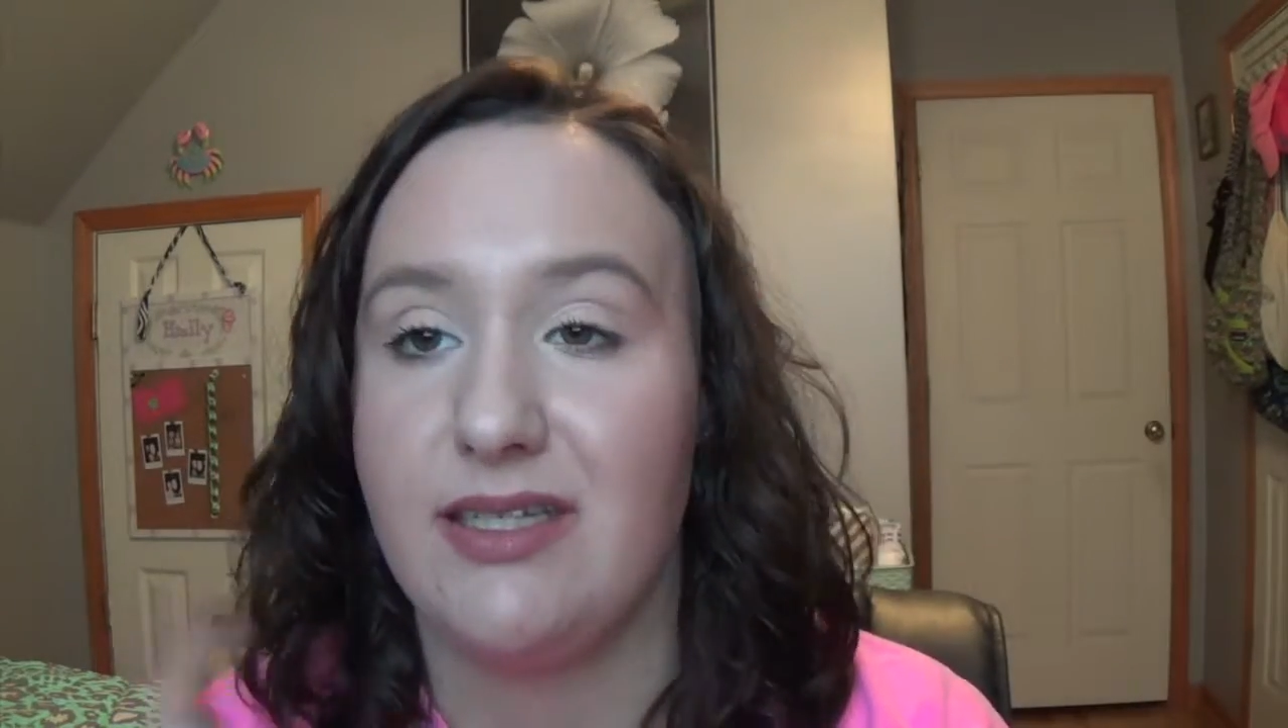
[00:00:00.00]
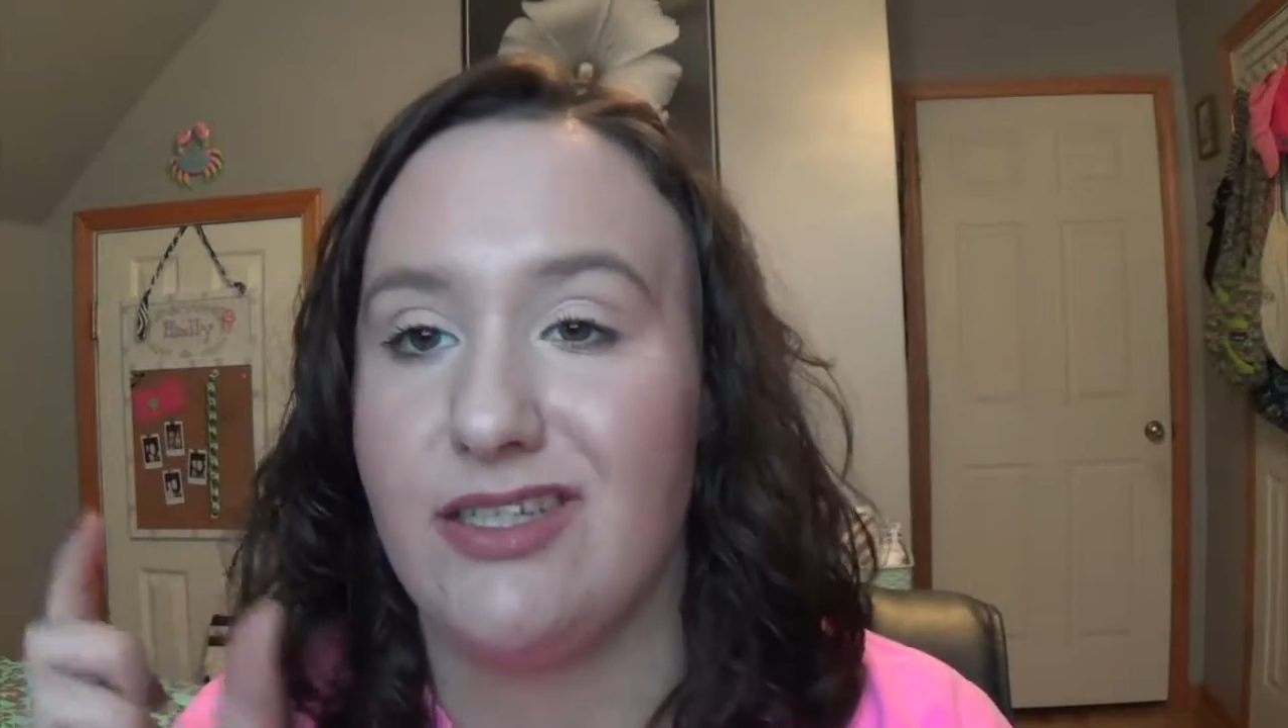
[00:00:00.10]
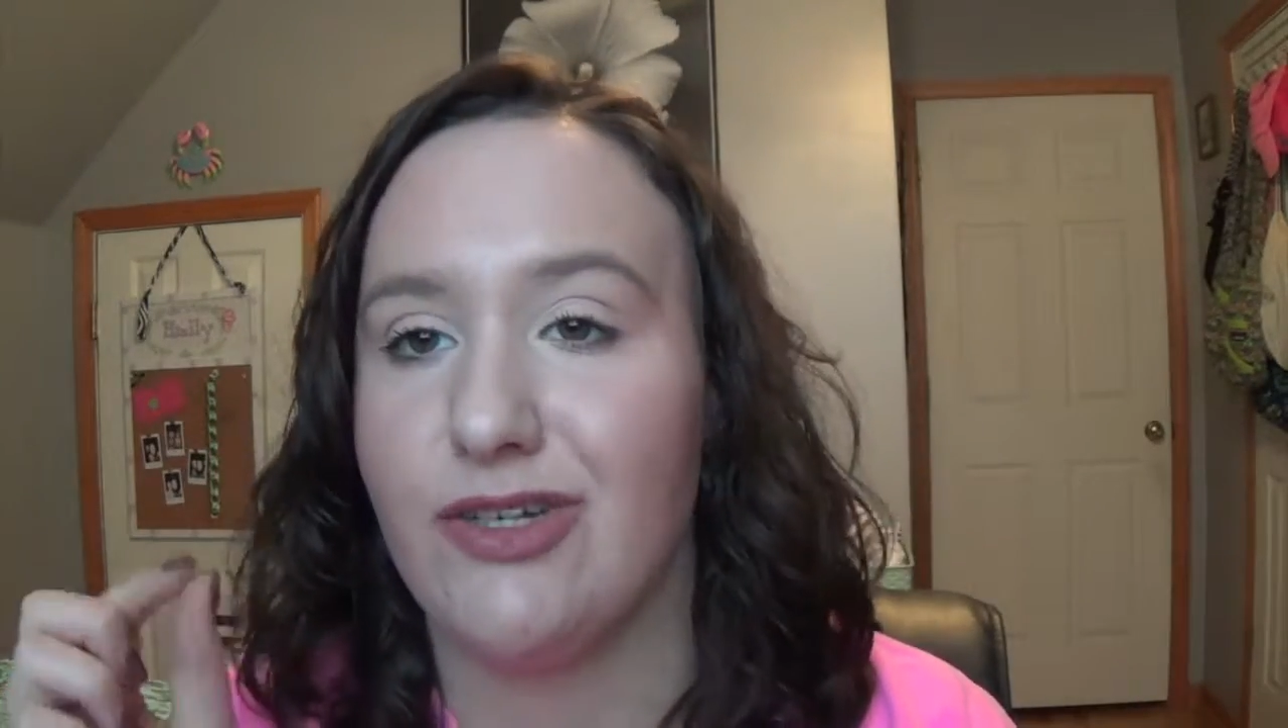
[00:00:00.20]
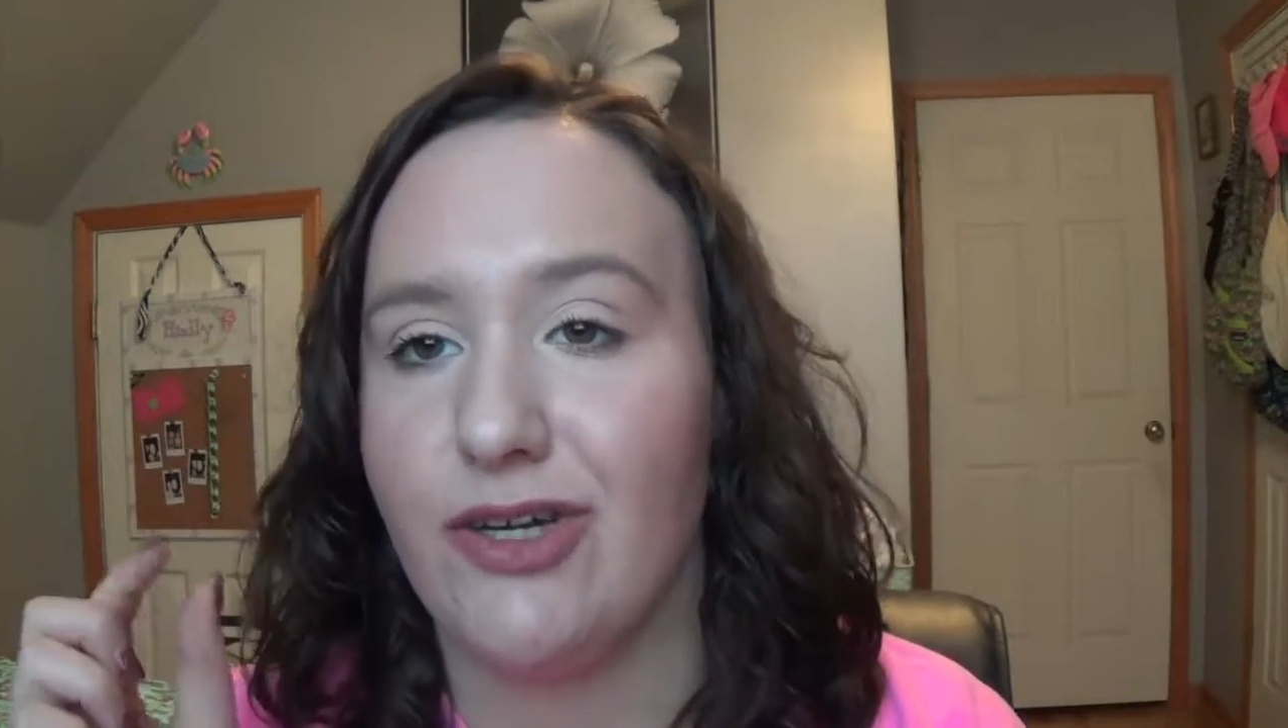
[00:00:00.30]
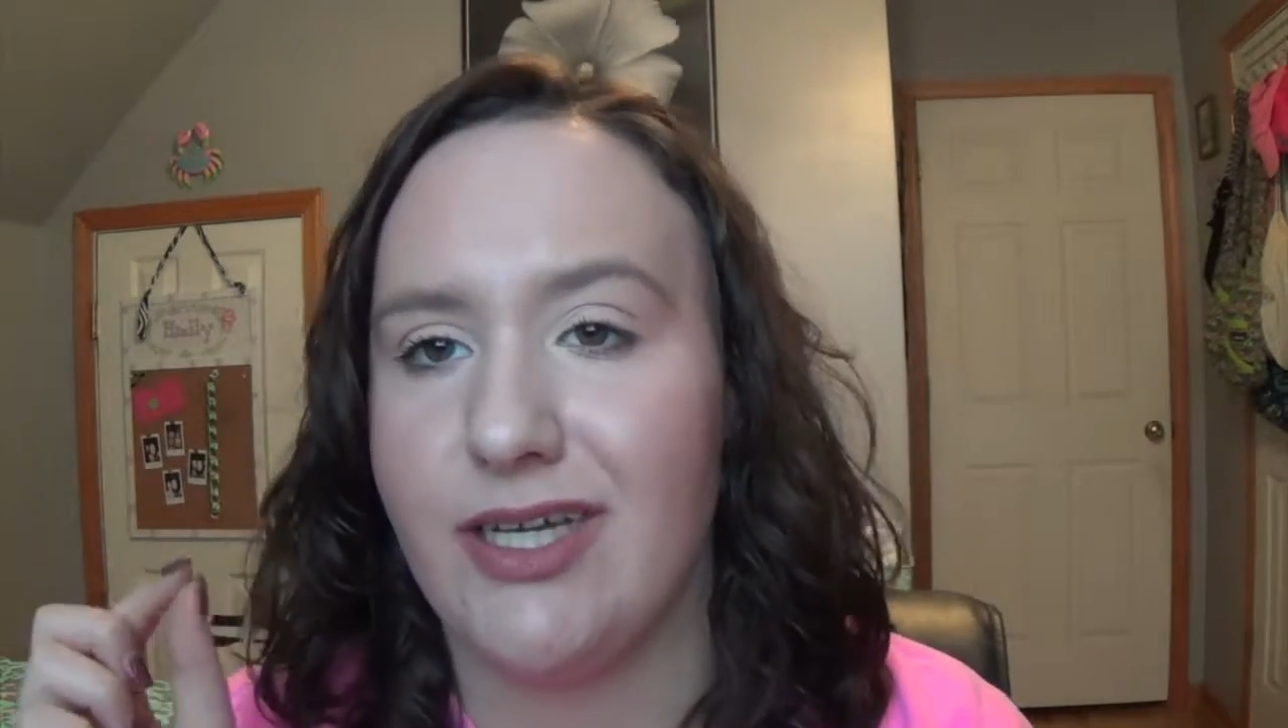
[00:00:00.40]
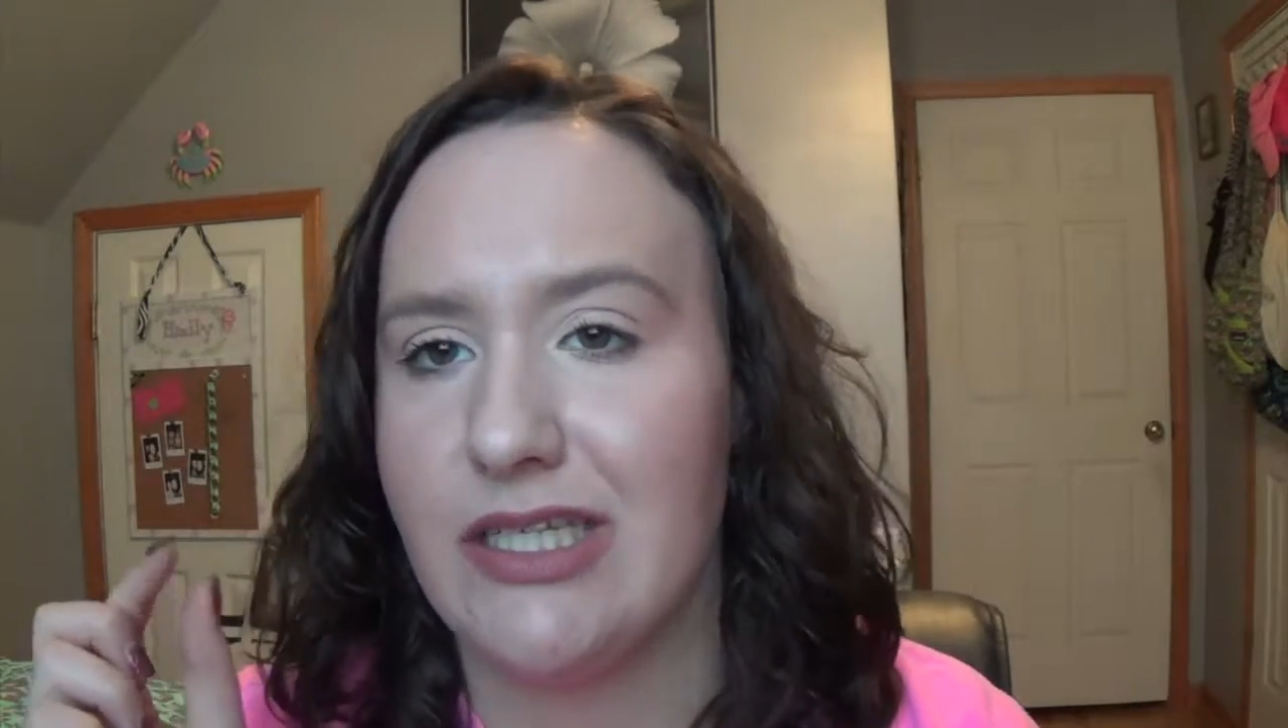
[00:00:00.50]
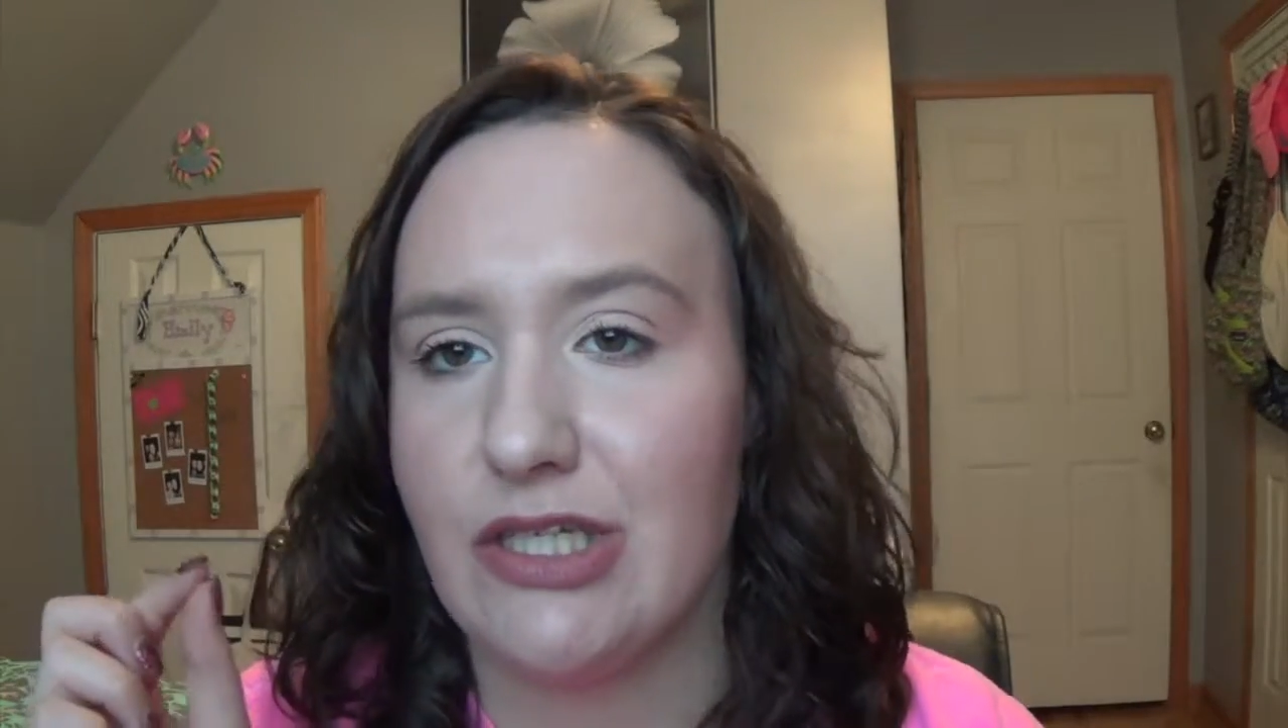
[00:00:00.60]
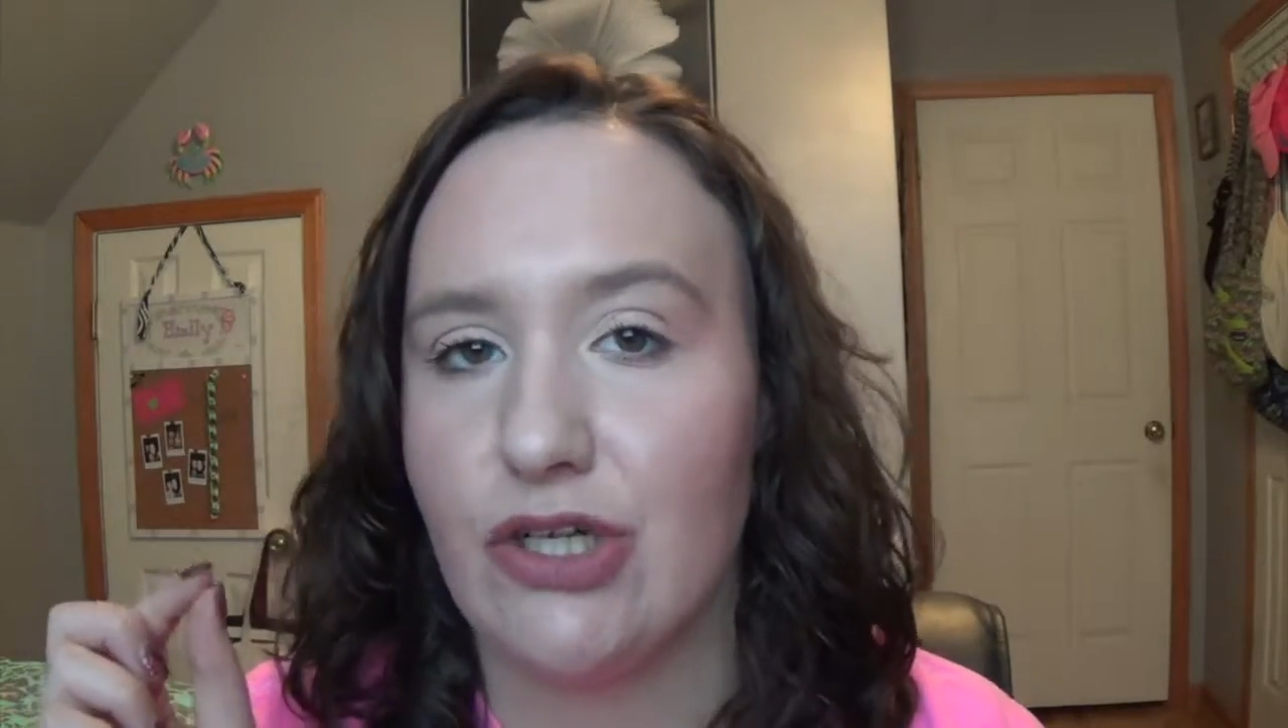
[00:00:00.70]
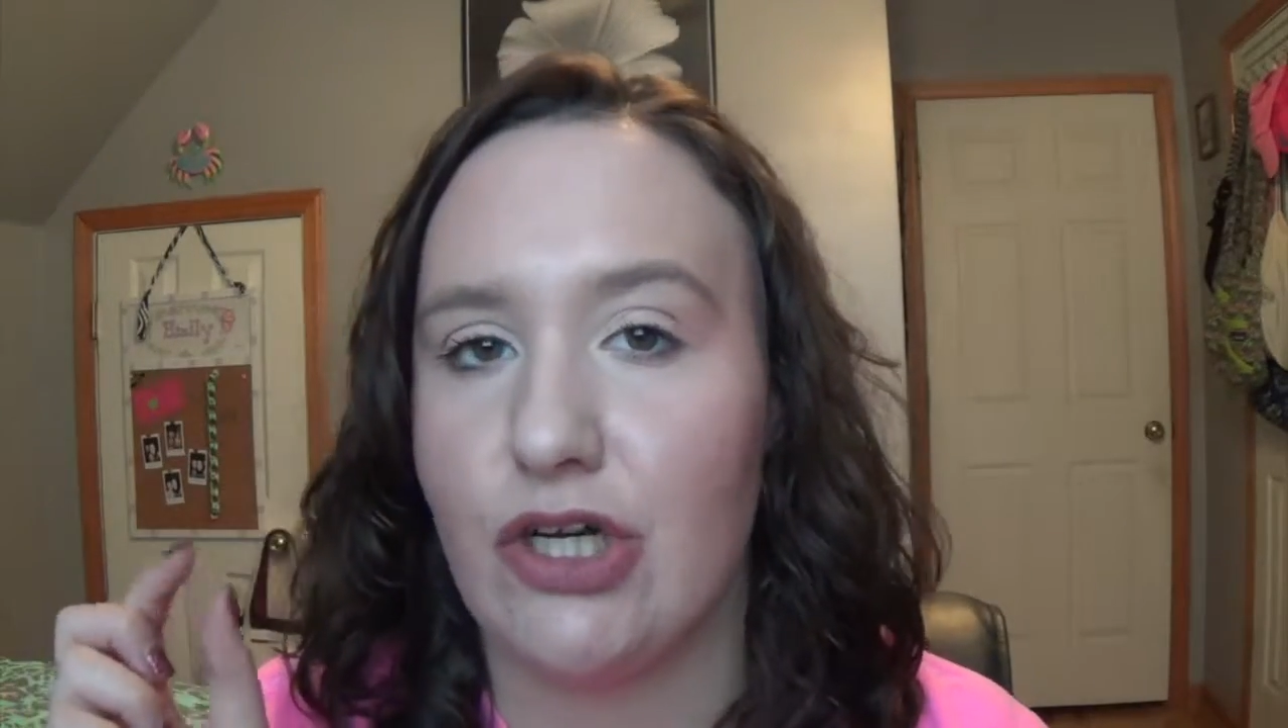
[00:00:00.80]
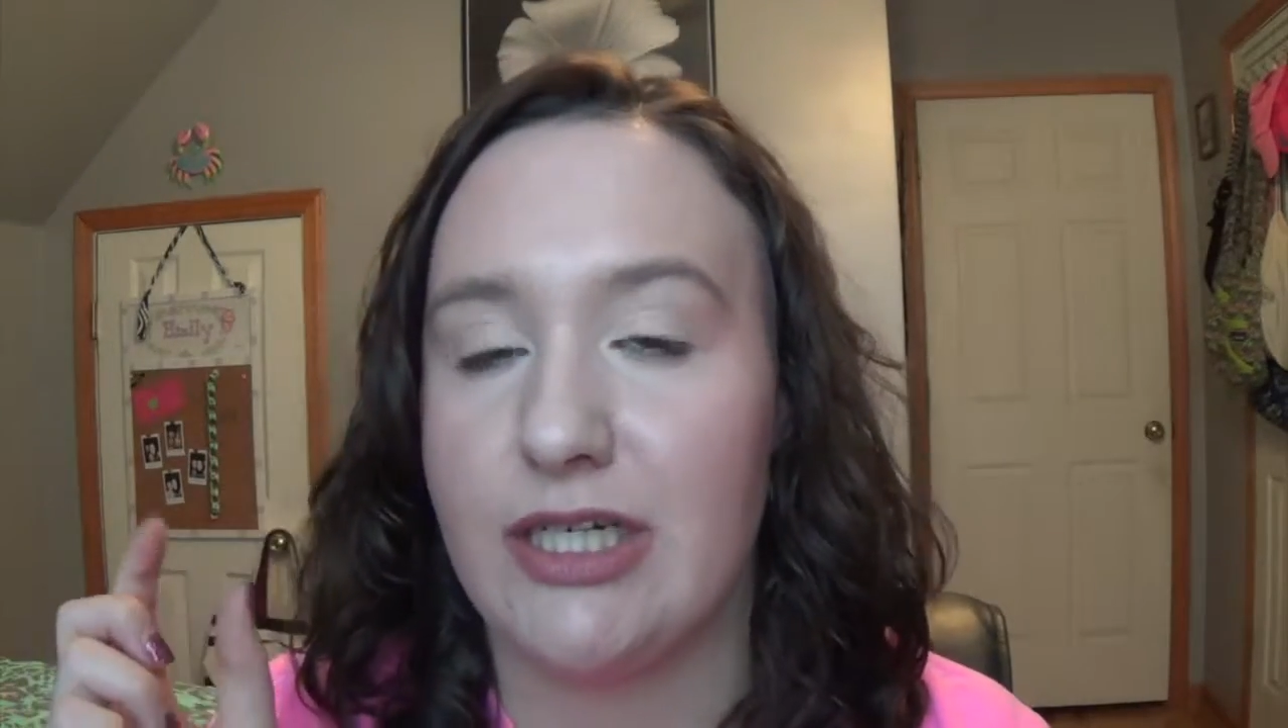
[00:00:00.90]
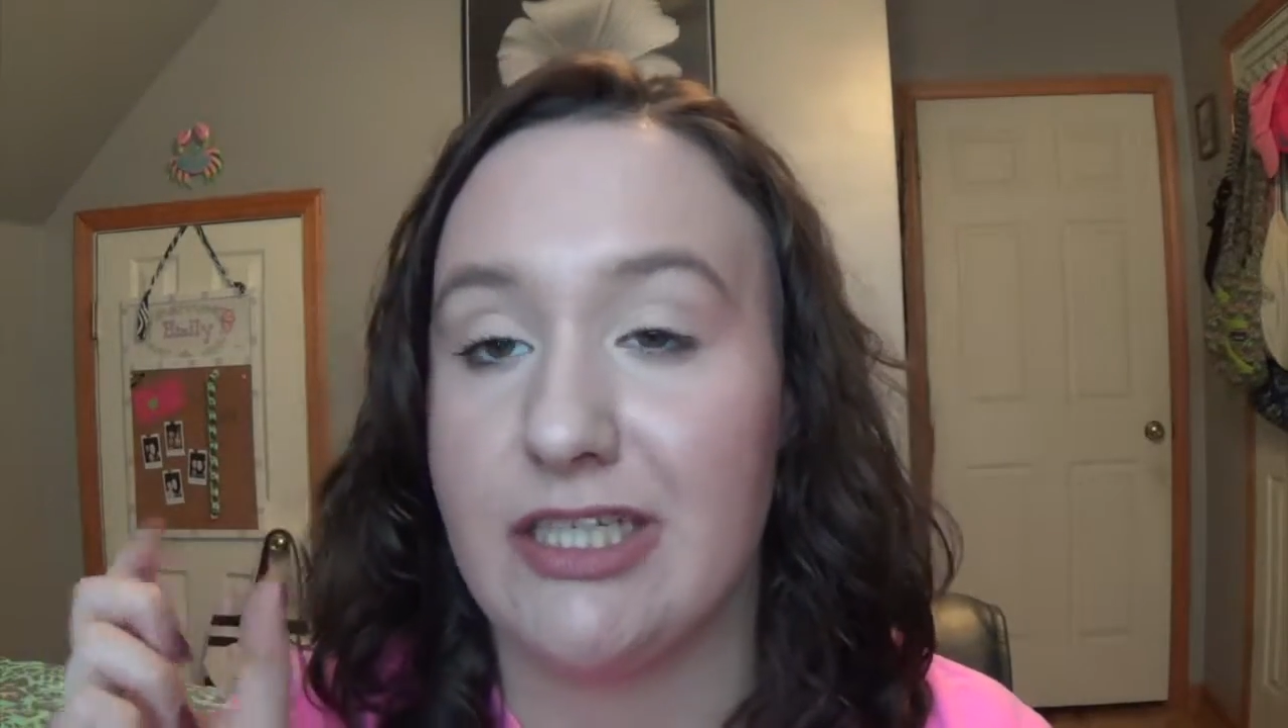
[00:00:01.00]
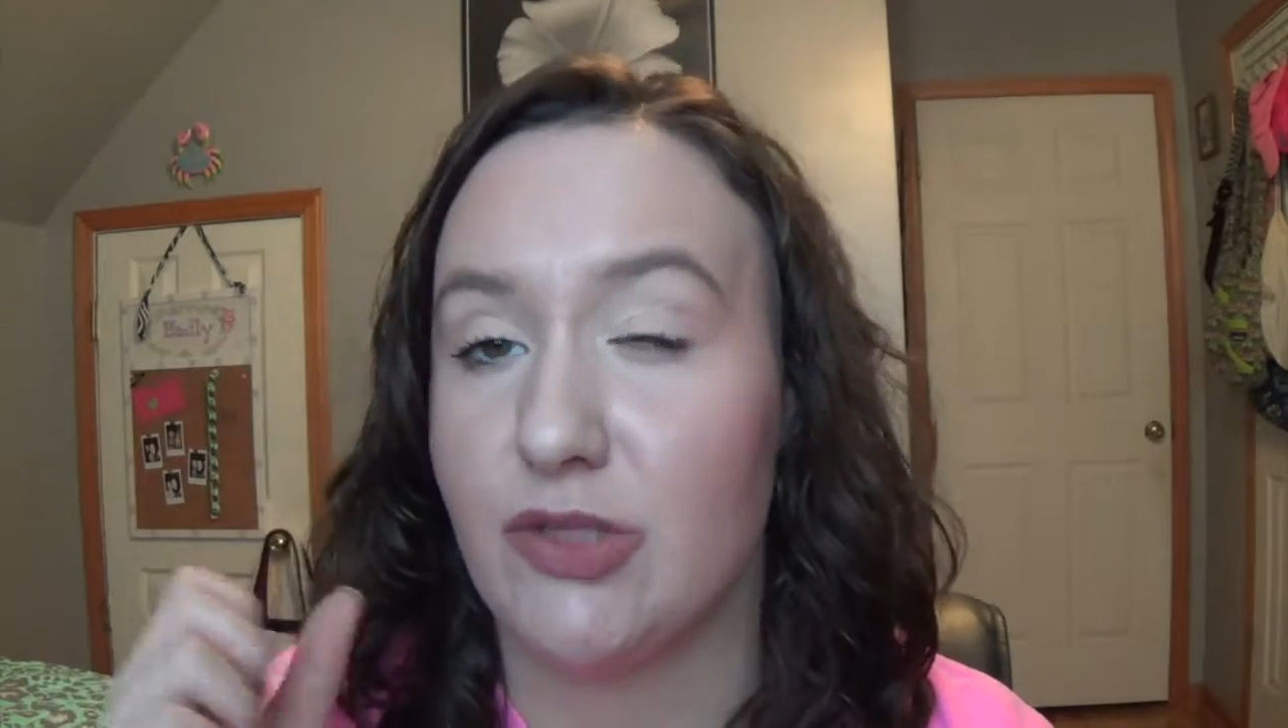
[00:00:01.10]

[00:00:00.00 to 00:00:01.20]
it's not